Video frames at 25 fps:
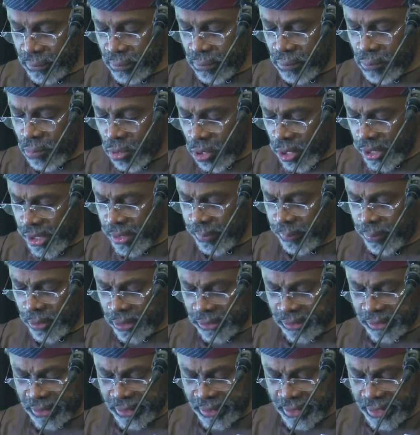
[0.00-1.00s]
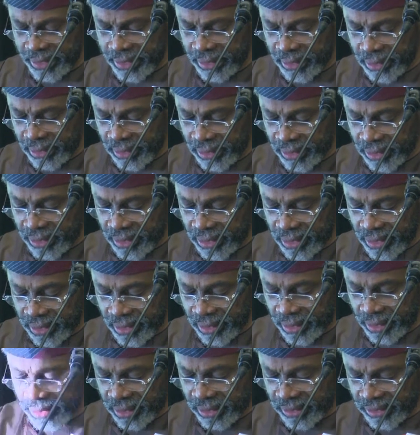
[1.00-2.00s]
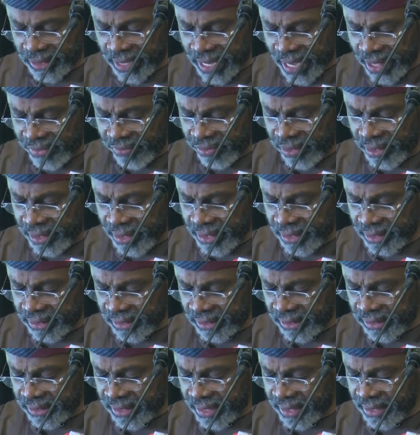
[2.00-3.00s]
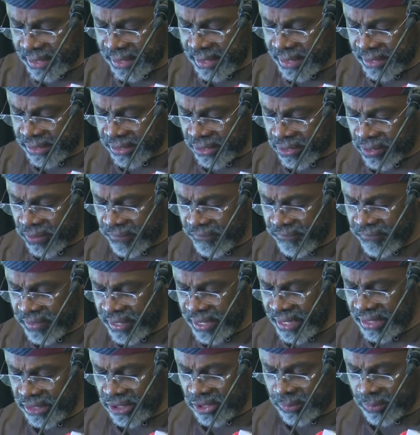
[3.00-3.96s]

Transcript: More importantly, this gathering is intended as a convenient